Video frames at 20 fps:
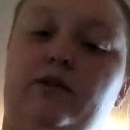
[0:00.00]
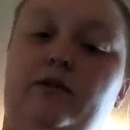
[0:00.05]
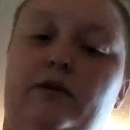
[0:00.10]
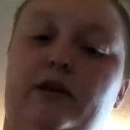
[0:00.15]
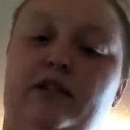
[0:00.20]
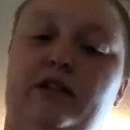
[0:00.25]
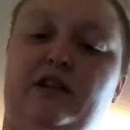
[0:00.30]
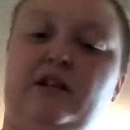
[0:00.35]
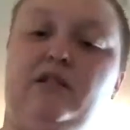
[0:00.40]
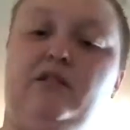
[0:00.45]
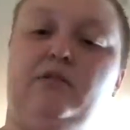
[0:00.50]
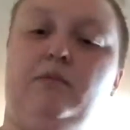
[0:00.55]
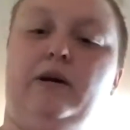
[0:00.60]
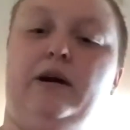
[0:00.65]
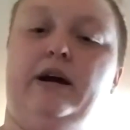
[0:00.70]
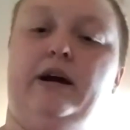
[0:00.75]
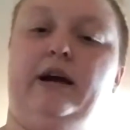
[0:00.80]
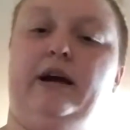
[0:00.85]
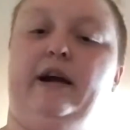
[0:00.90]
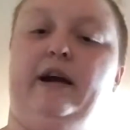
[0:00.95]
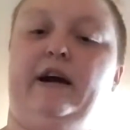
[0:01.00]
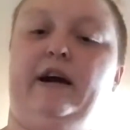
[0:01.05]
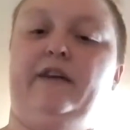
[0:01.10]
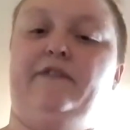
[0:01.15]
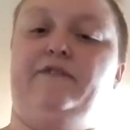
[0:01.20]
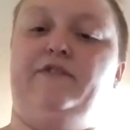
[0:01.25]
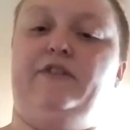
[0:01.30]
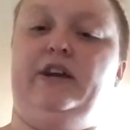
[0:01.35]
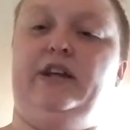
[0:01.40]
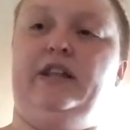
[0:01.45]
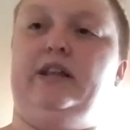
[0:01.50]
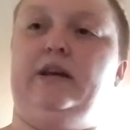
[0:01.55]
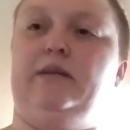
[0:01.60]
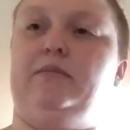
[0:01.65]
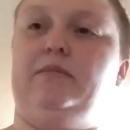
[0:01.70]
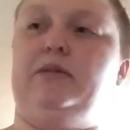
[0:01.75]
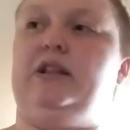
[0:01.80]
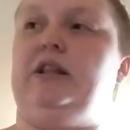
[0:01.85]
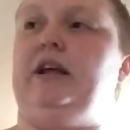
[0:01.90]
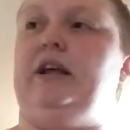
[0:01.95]
of the reasons why I feed
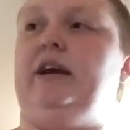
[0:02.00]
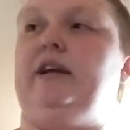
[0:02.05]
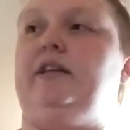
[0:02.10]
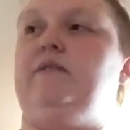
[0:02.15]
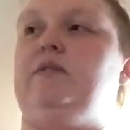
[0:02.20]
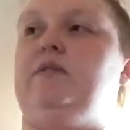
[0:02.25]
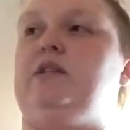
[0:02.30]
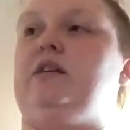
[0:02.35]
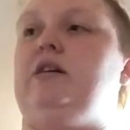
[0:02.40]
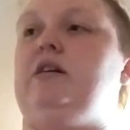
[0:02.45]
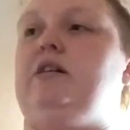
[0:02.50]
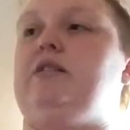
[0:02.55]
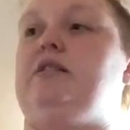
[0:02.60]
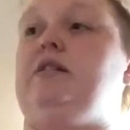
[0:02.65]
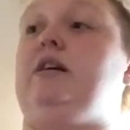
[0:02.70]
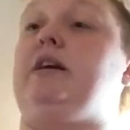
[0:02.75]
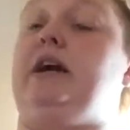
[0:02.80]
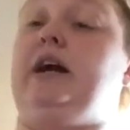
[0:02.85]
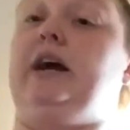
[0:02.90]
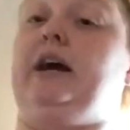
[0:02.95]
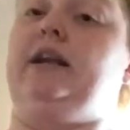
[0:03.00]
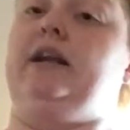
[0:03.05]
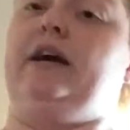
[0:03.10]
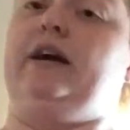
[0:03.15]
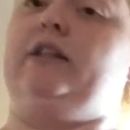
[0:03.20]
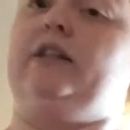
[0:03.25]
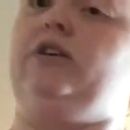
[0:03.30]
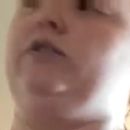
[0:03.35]
them selective is because, again, I